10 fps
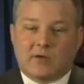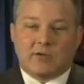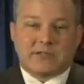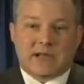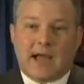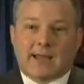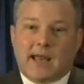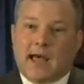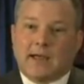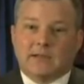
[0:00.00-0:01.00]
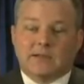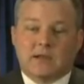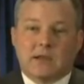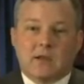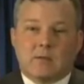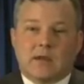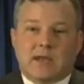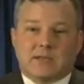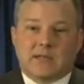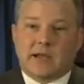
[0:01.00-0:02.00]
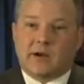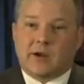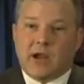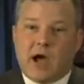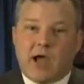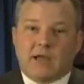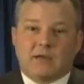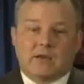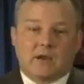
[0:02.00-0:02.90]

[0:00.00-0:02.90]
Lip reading: on the sidelines because they are not